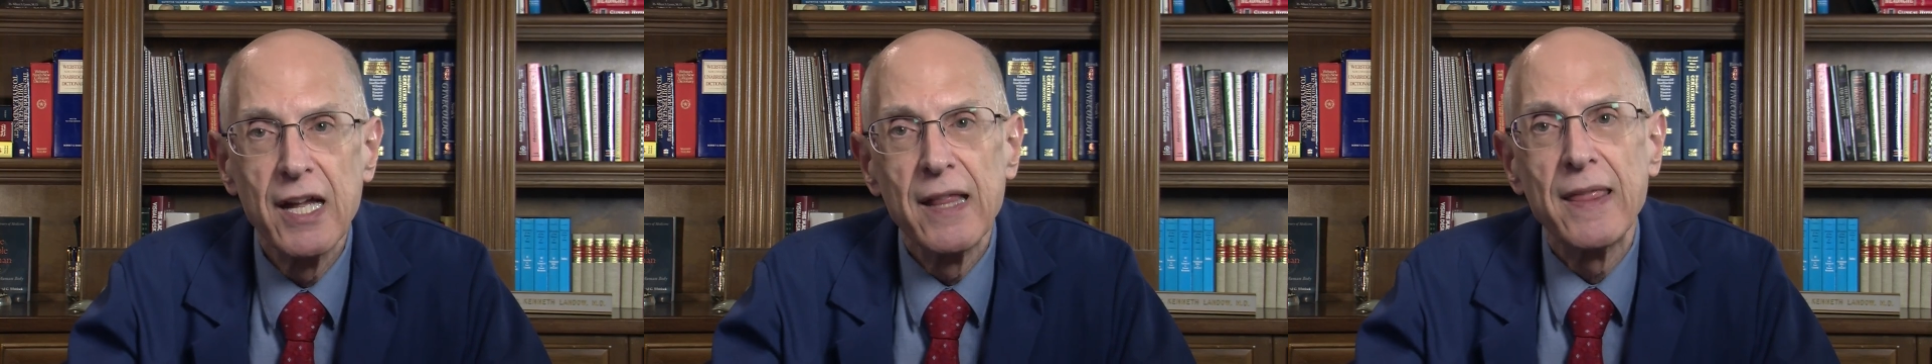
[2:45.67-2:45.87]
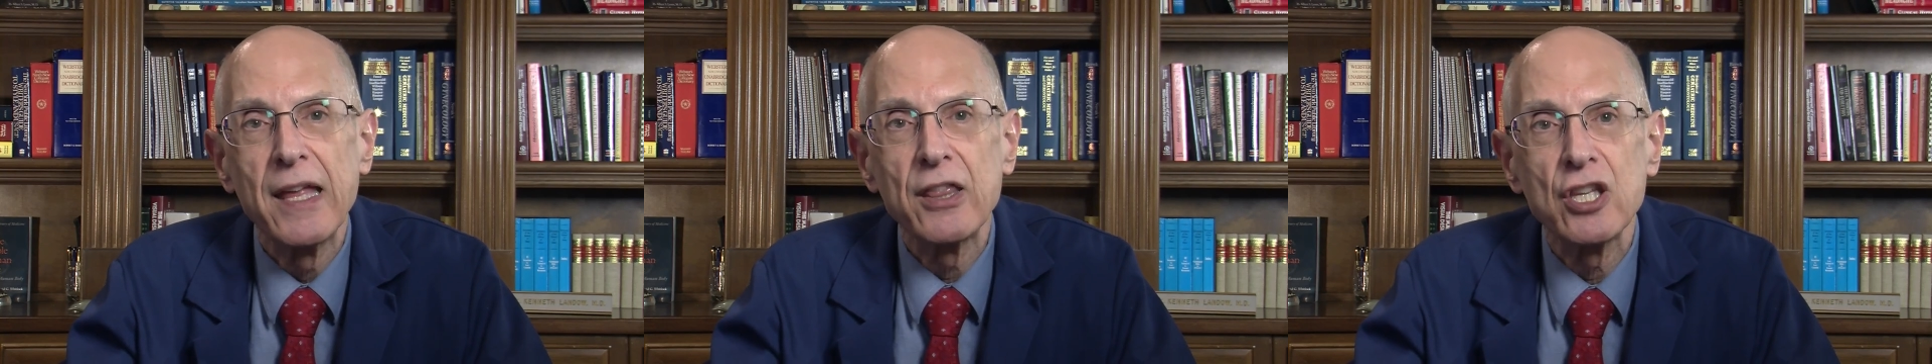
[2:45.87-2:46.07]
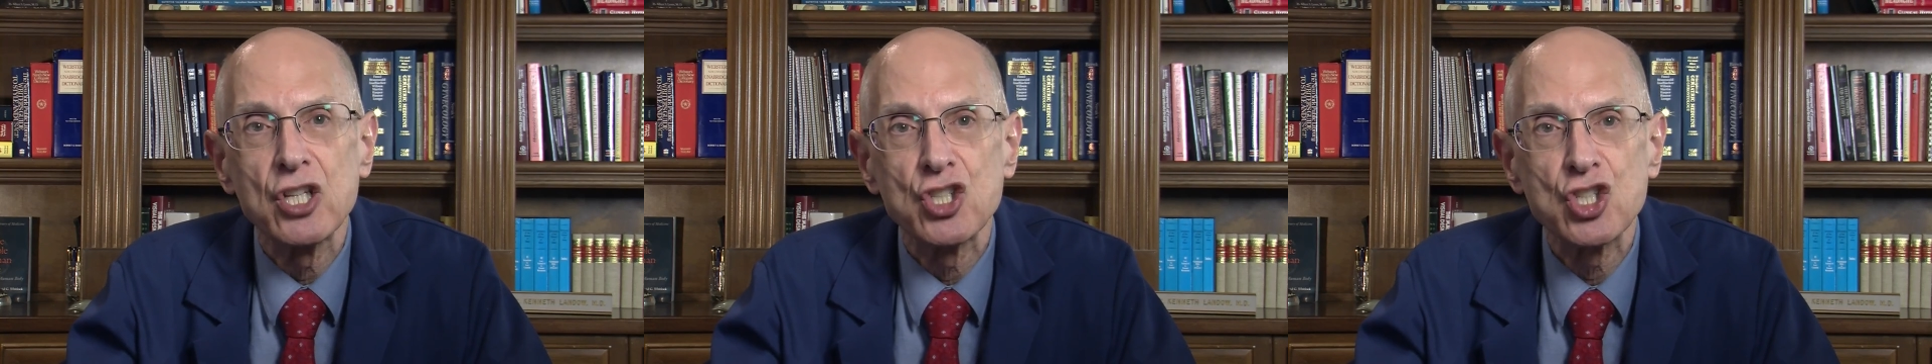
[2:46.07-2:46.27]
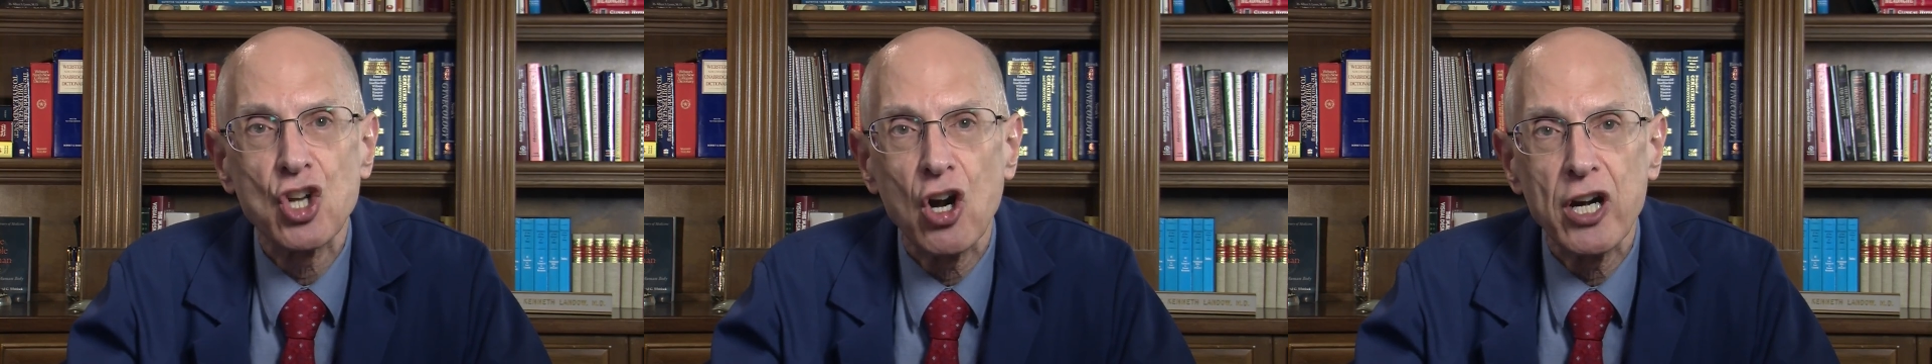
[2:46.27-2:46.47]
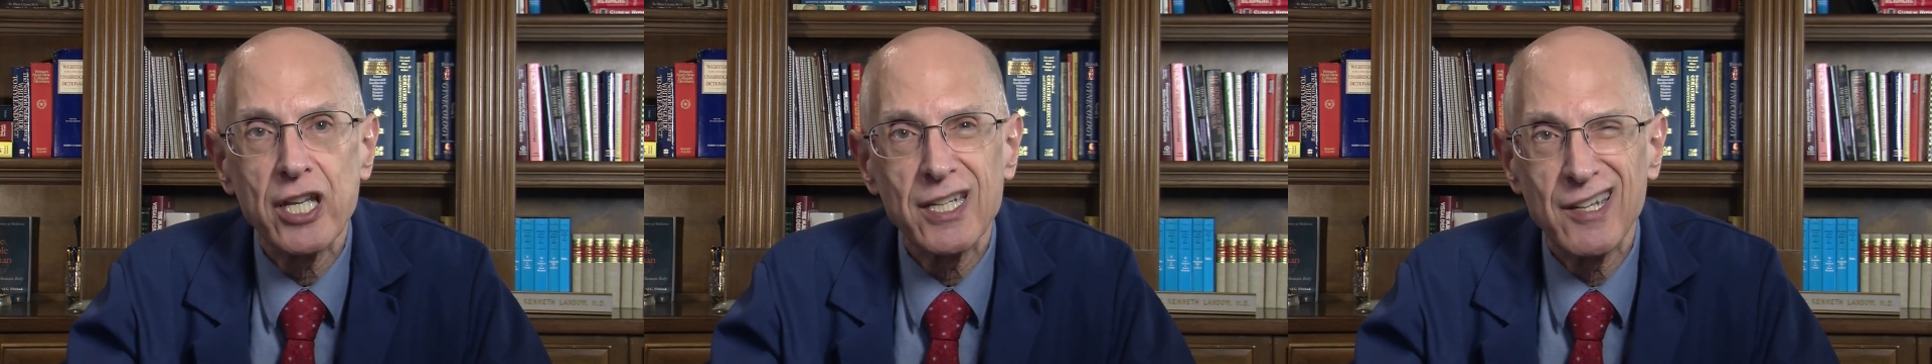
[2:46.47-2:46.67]
Then the
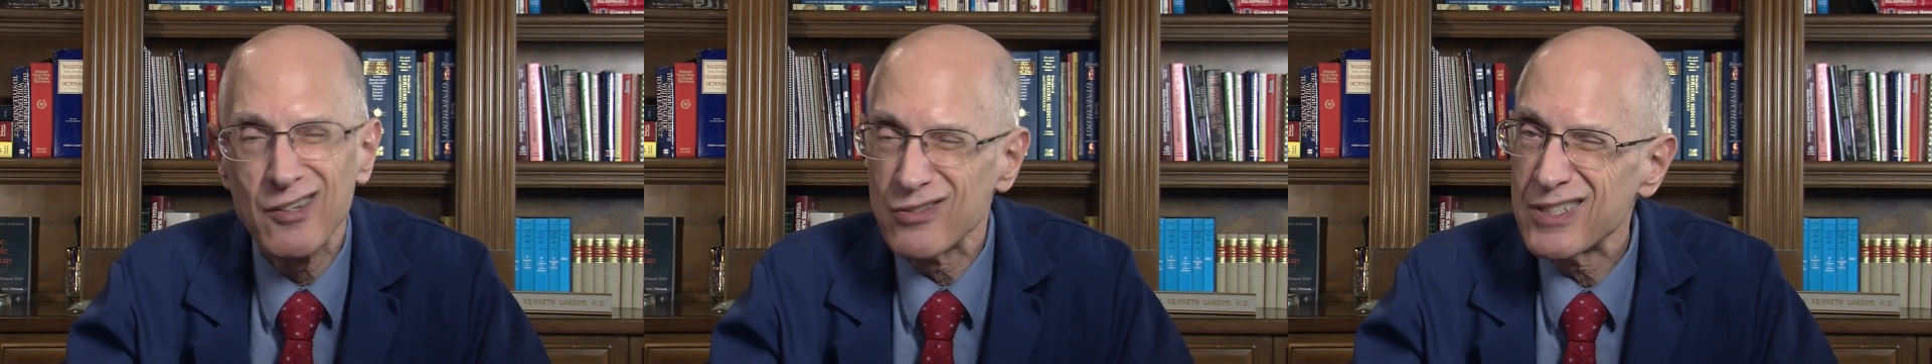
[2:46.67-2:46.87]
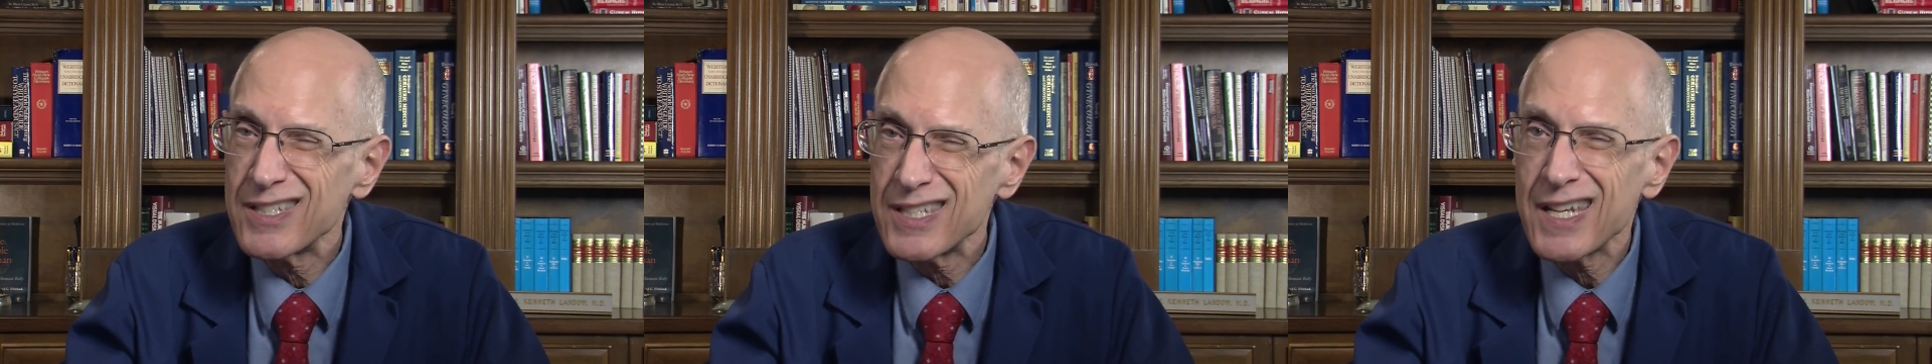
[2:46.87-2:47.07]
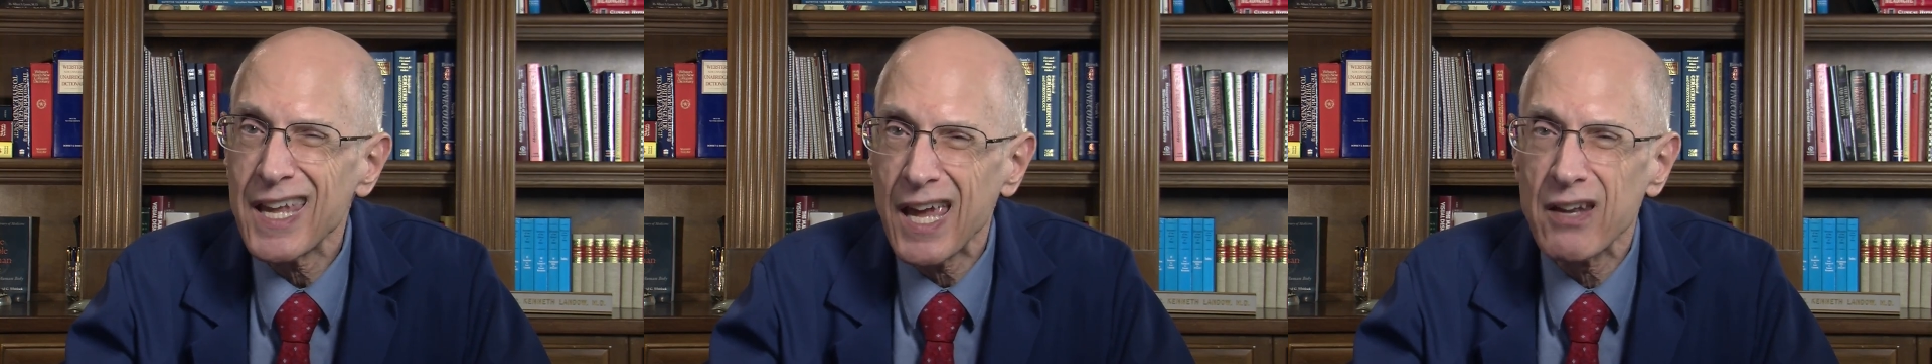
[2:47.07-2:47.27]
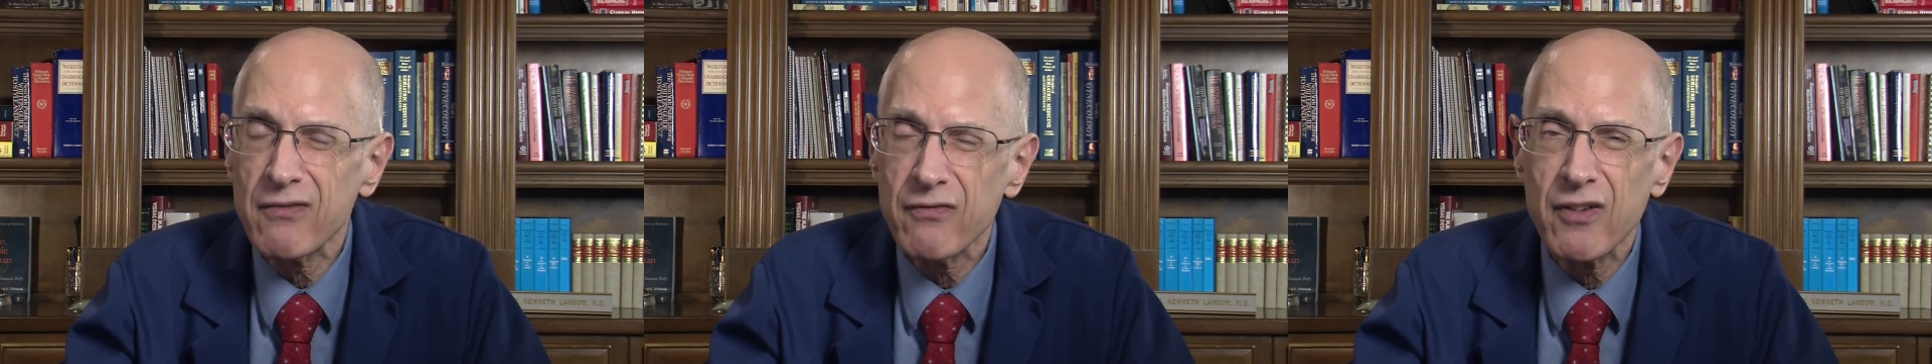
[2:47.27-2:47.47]
starting dose is again